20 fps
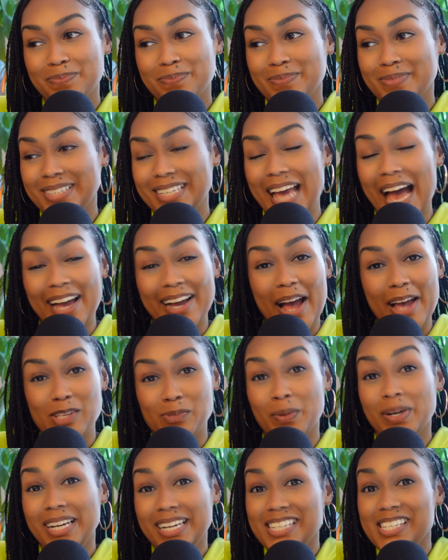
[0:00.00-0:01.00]
yeah, guys,
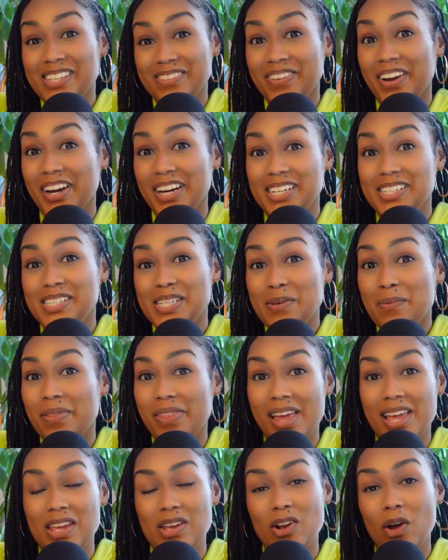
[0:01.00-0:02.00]
but it is a very deep
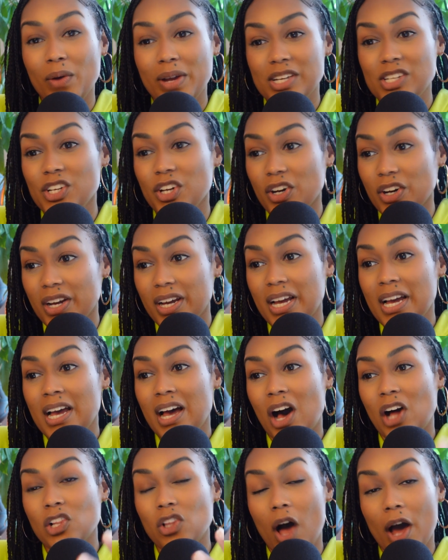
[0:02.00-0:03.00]
thing. You know, it took
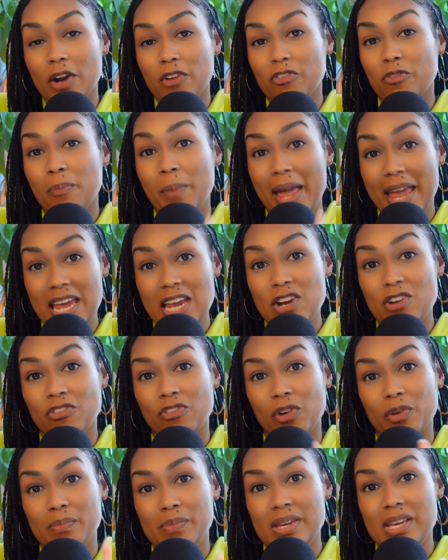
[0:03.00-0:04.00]
a lot of pain
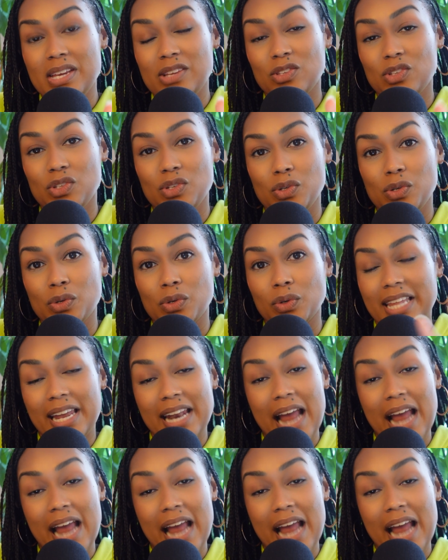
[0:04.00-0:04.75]
for me to and